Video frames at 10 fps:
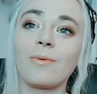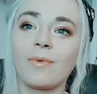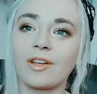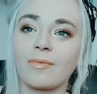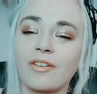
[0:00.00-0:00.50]

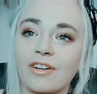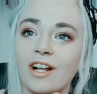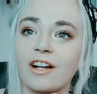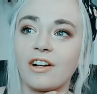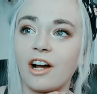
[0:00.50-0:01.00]
like my friend
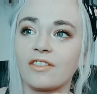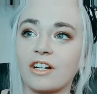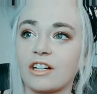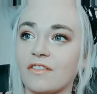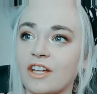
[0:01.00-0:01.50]
had gotten
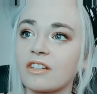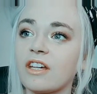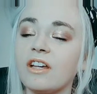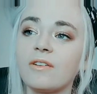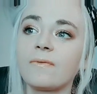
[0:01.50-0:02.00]
there, and like
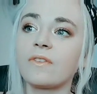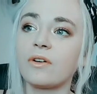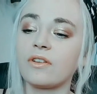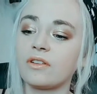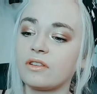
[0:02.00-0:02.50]

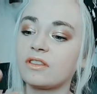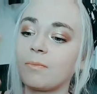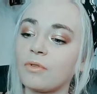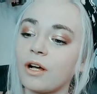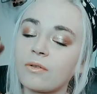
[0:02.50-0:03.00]
the the
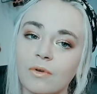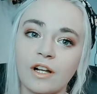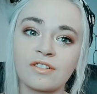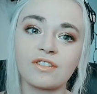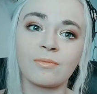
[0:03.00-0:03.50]
blood
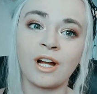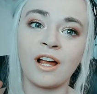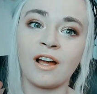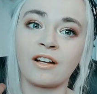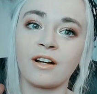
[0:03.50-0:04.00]
rushed to my
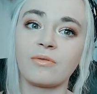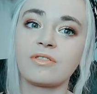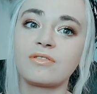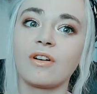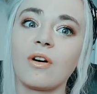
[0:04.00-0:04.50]
head, and I was
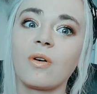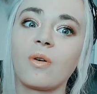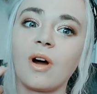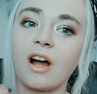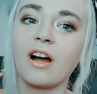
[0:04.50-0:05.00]

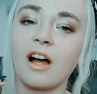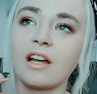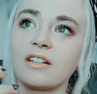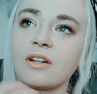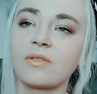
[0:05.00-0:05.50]
so hot,
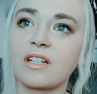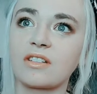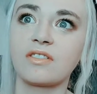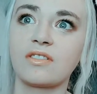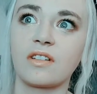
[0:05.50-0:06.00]
and I was
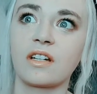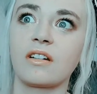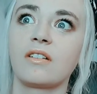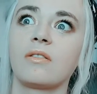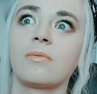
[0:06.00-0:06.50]
like just like
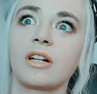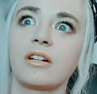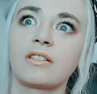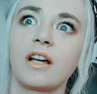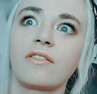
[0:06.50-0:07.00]
oh my
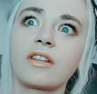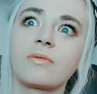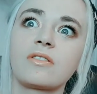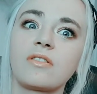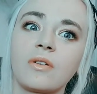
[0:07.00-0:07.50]
gosh, everything
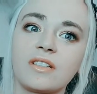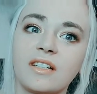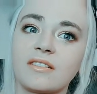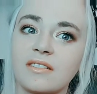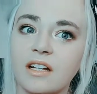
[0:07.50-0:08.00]
was so
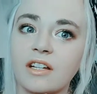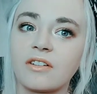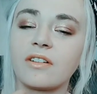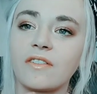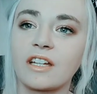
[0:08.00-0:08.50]
intense. And I
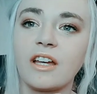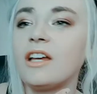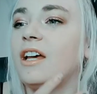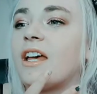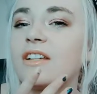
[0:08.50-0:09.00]
could, like,
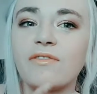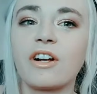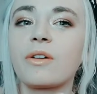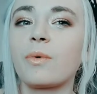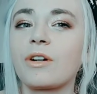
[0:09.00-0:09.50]
it's
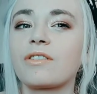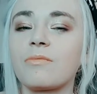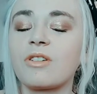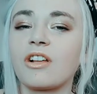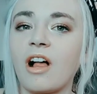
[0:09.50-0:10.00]
very weird to
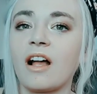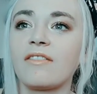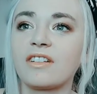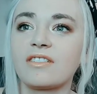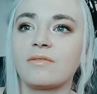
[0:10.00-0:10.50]
be alive
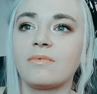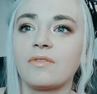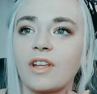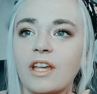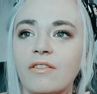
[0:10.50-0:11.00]
and to,
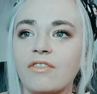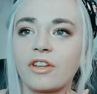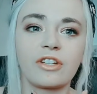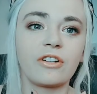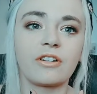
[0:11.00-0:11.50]
like, feel
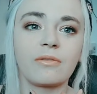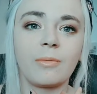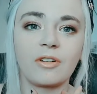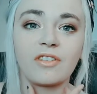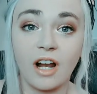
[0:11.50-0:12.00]
like you're
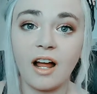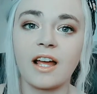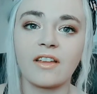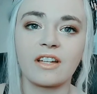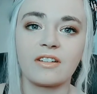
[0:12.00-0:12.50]
about to
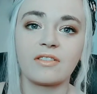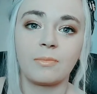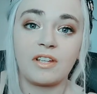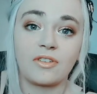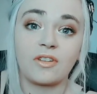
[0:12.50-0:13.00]
die, like, and to
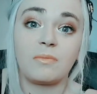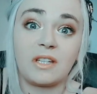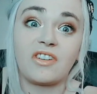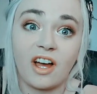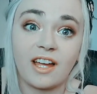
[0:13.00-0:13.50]
basically be
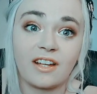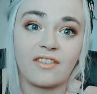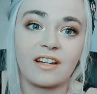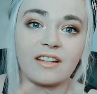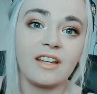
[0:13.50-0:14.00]
dying.
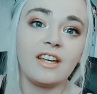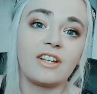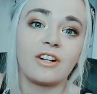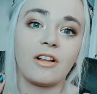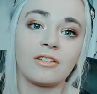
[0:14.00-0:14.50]
Like,
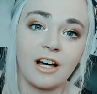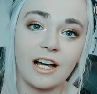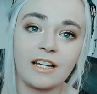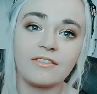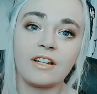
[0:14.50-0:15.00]
you're
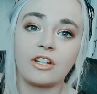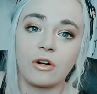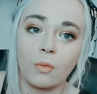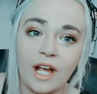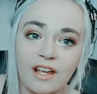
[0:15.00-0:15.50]
alive, you're
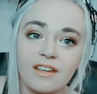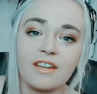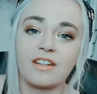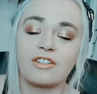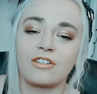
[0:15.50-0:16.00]
awake,
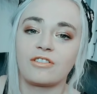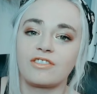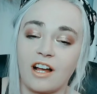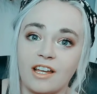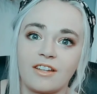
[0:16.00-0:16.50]
and you're
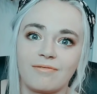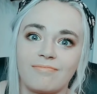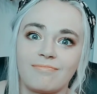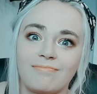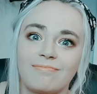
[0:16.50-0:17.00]
dying.
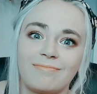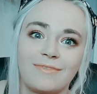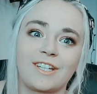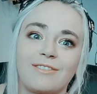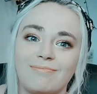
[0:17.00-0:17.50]

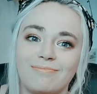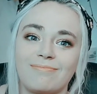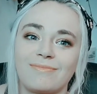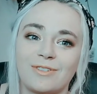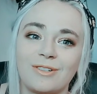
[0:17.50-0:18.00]
Like,
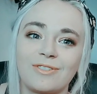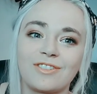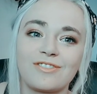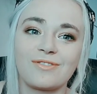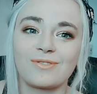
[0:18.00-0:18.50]
mm, oh,
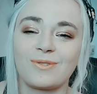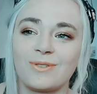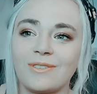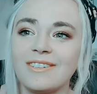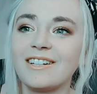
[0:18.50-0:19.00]
this is
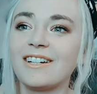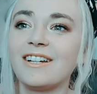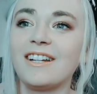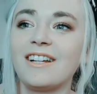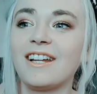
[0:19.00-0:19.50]
cool.
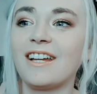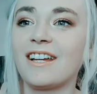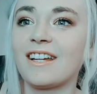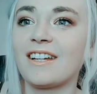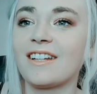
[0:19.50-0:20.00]

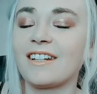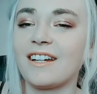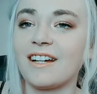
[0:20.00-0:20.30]
And,